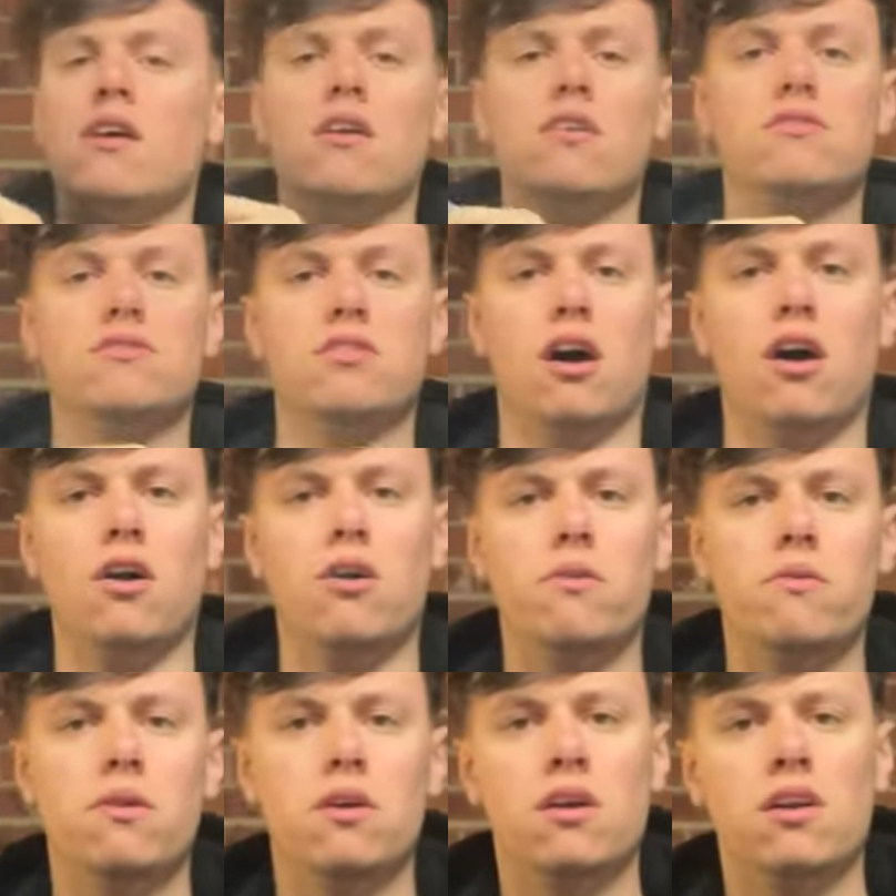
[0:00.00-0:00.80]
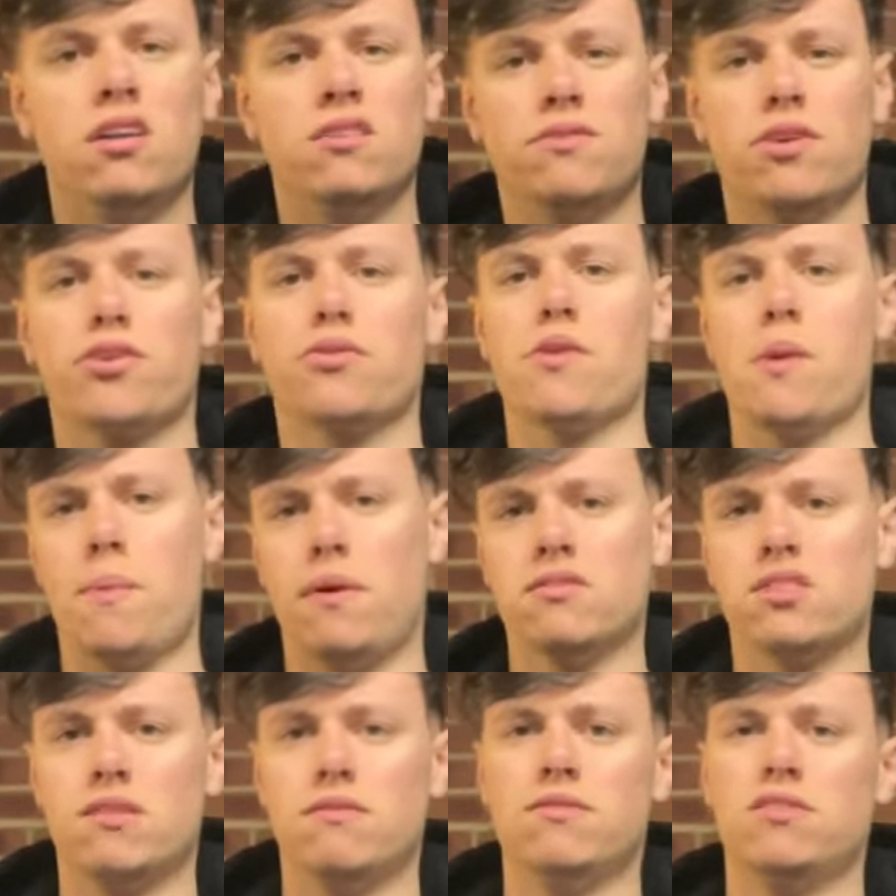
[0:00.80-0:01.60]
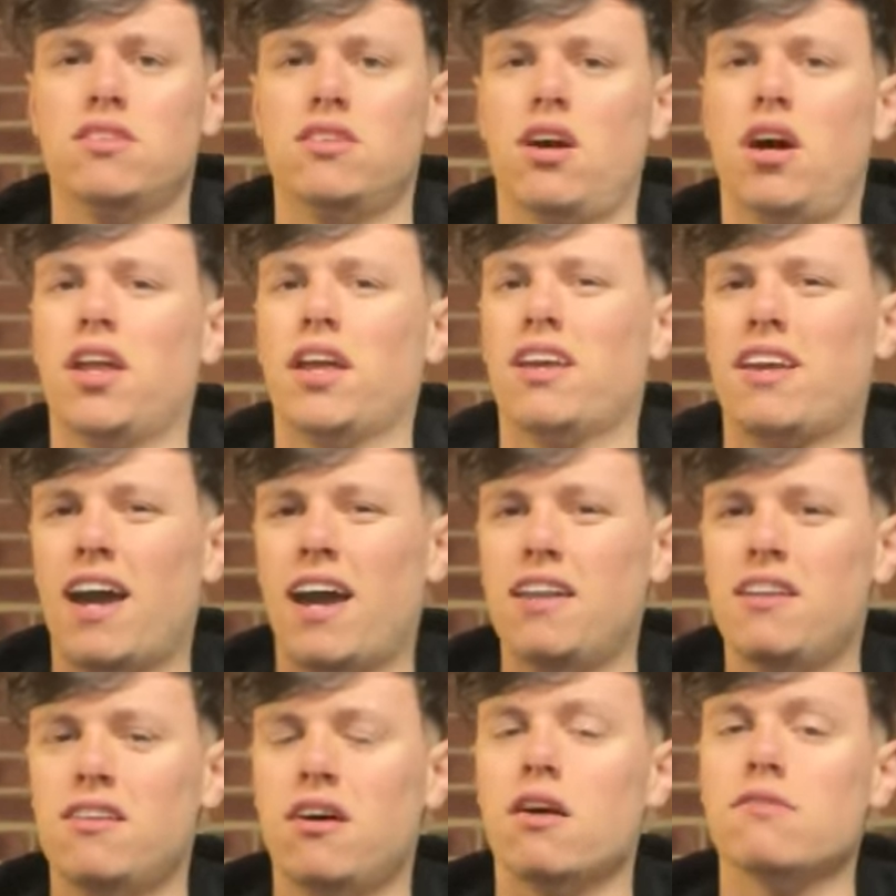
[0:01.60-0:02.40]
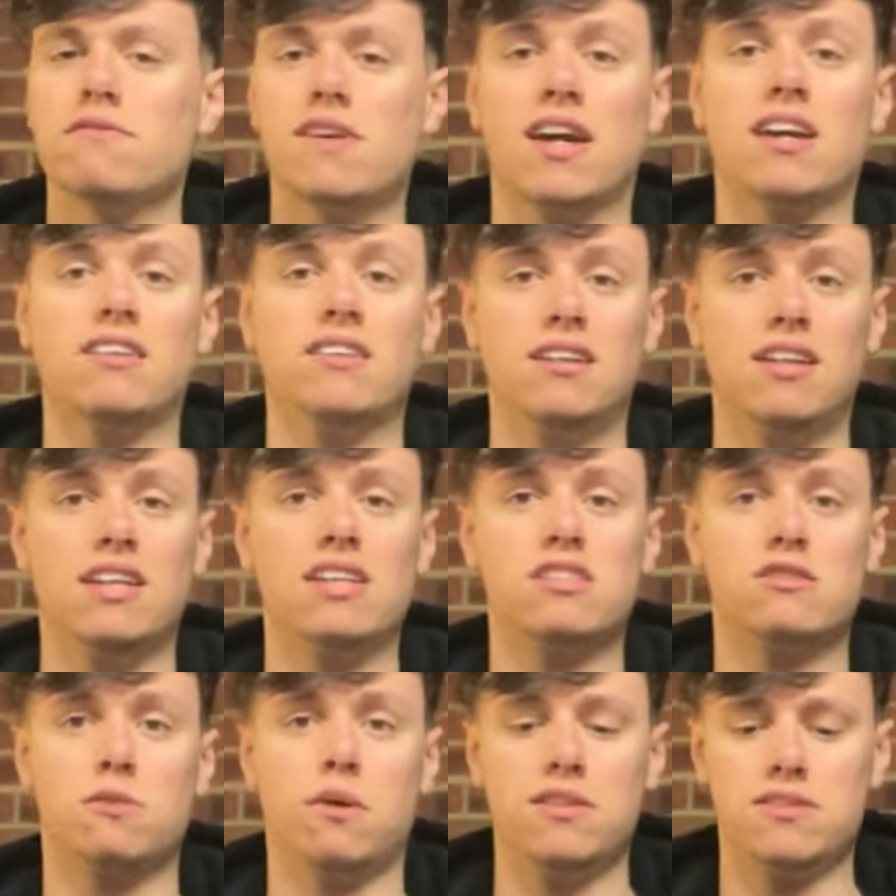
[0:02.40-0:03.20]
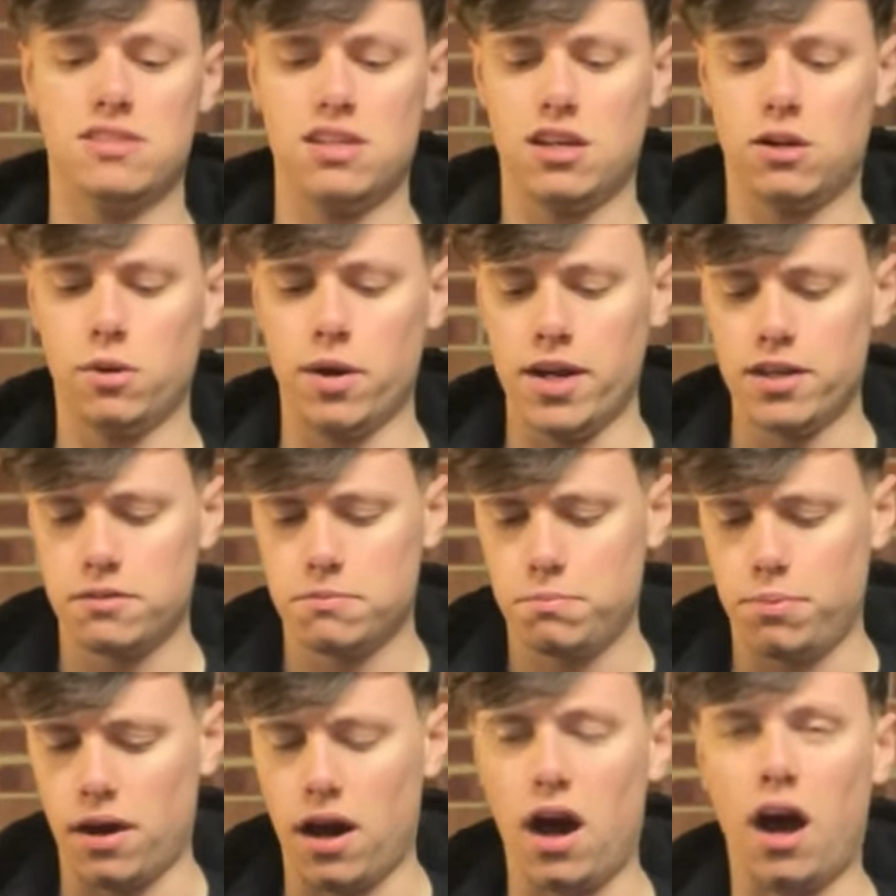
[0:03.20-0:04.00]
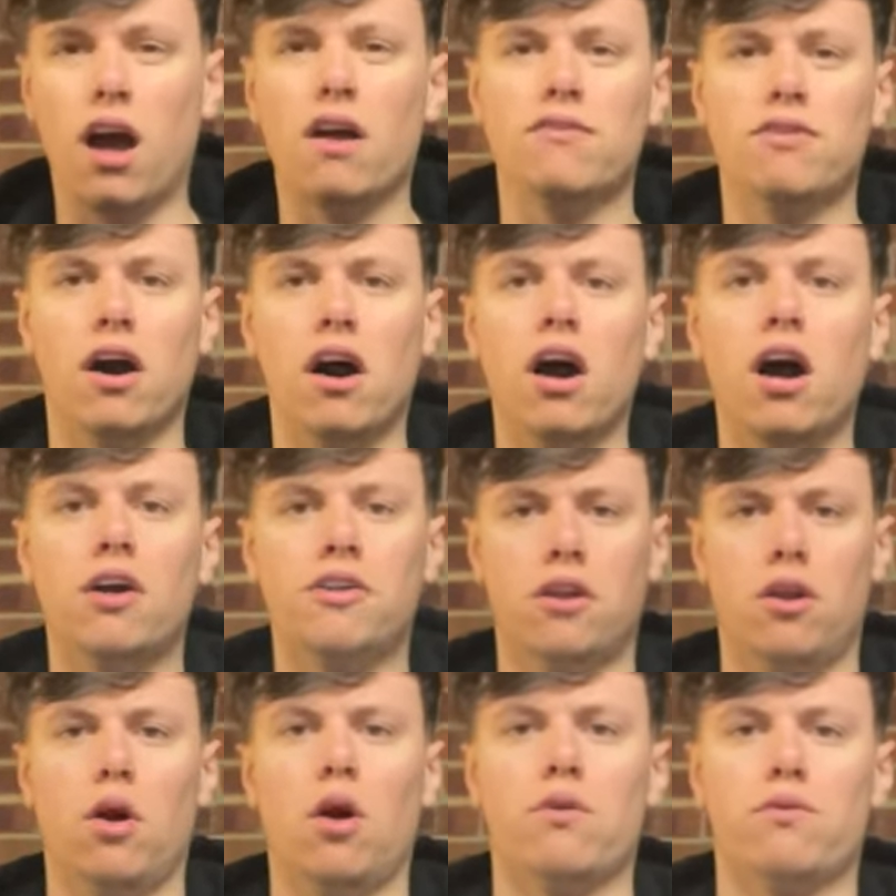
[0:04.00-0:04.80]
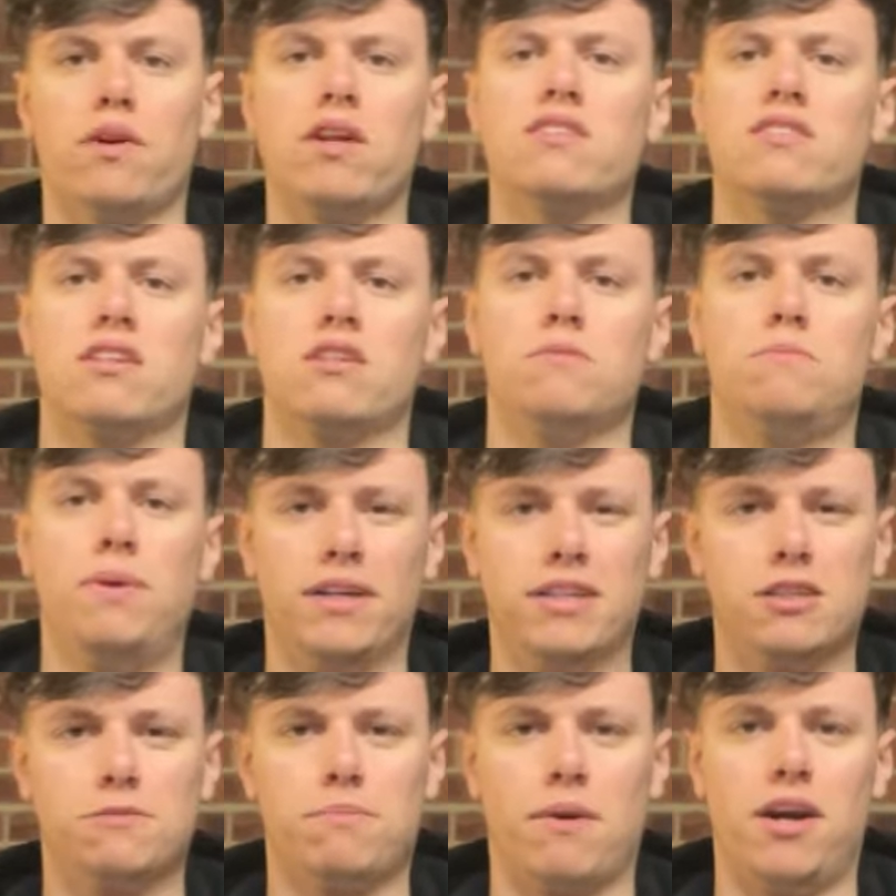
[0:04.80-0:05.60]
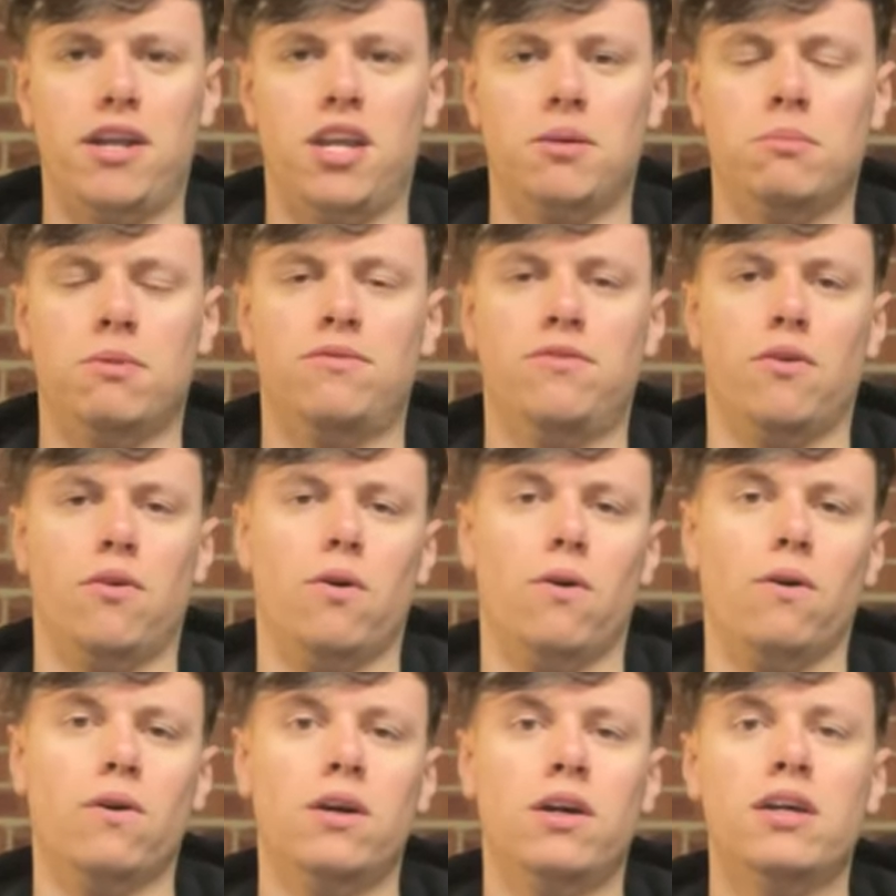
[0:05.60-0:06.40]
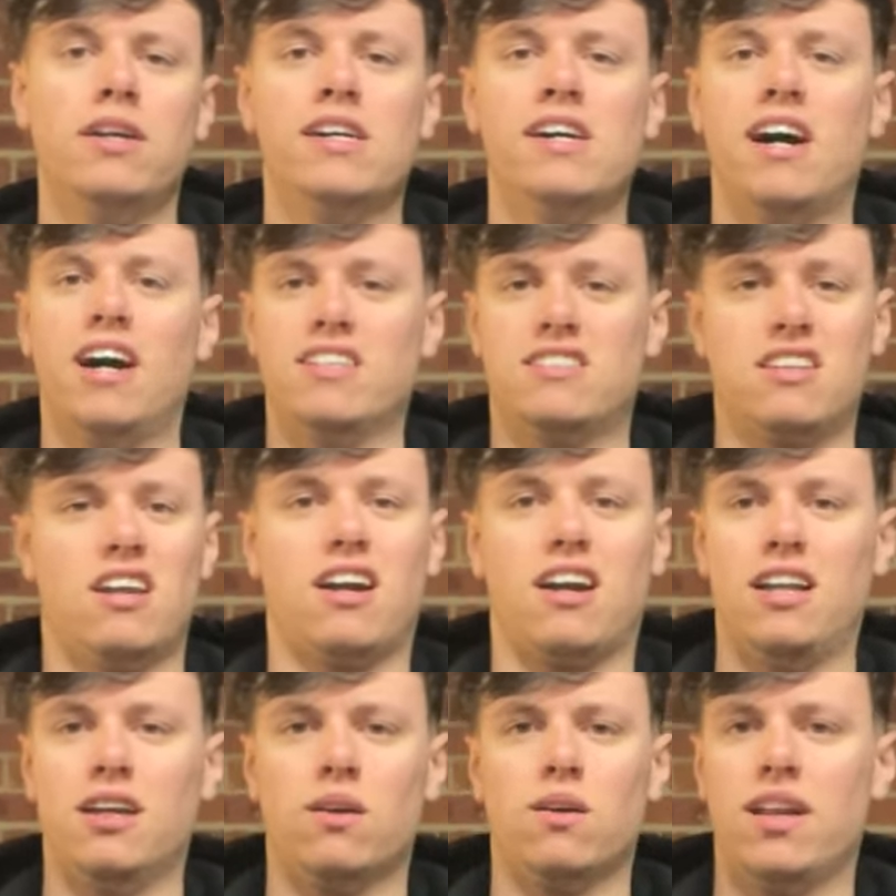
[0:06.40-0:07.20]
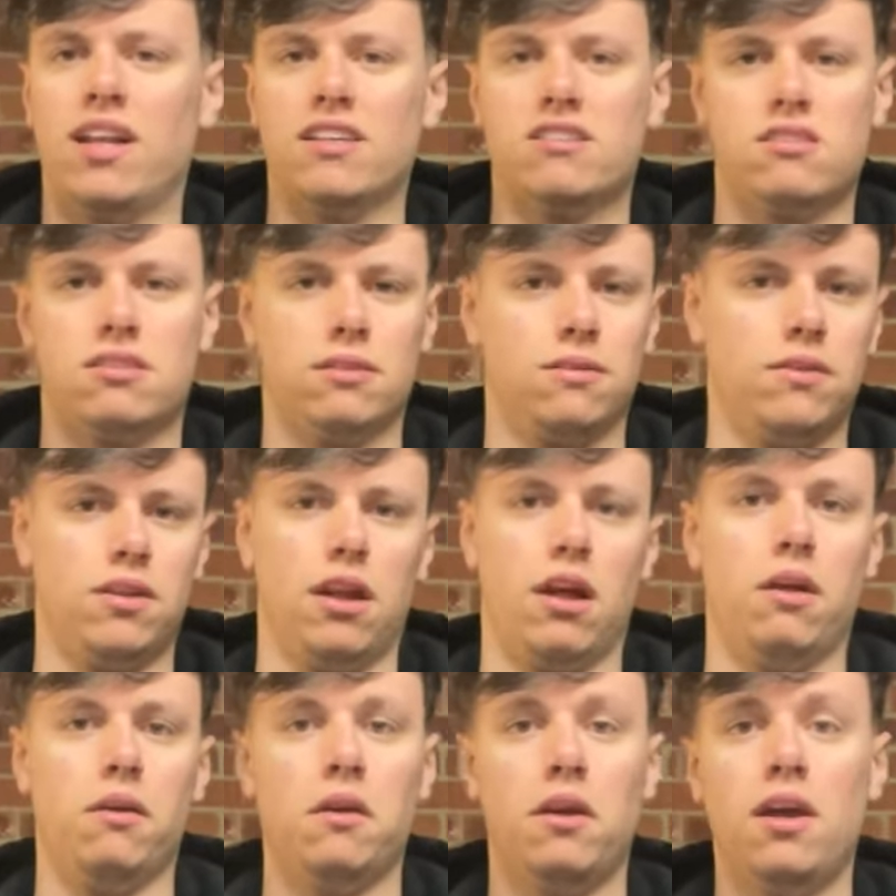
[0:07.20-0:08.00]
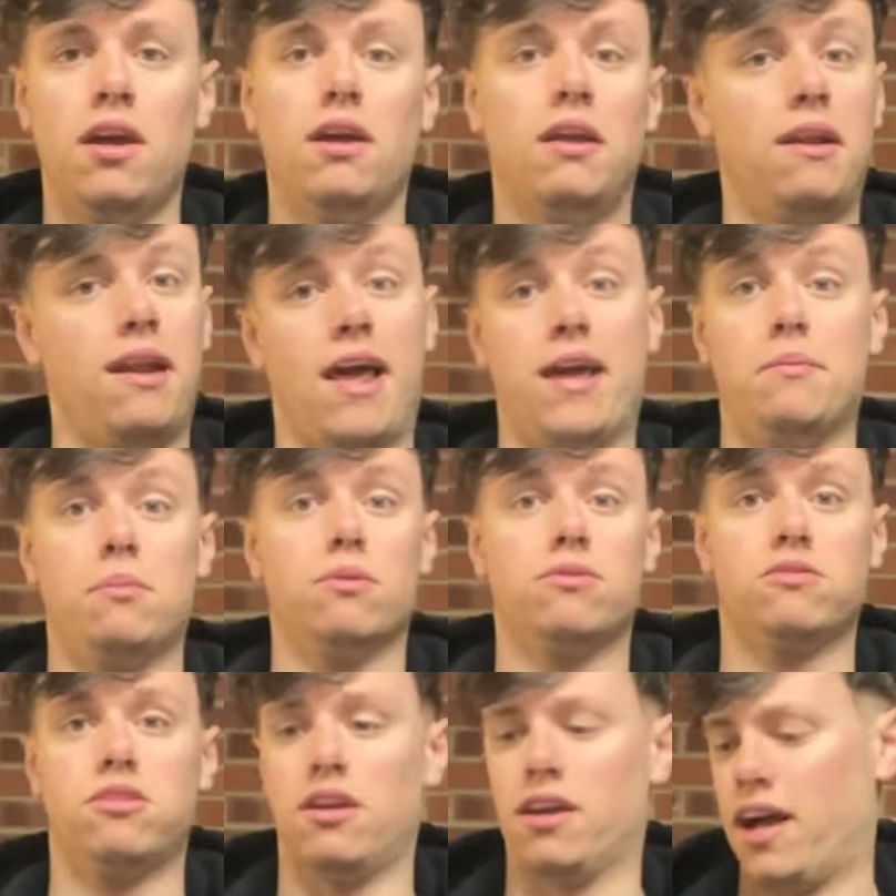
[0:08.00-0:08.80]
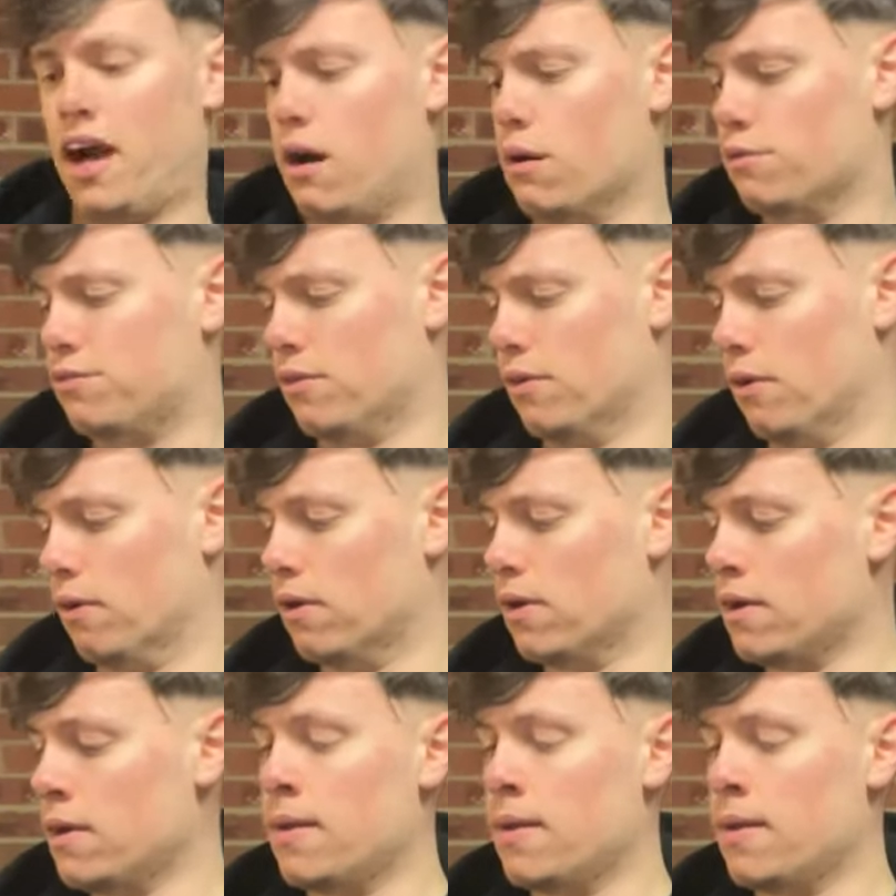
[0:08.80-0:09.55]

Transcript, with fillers: So for £3.79 again, I reckon at least 20 quid, but I've heard a lot of racers pick this brand up before. It's like a little list of, you know, labels to look out for.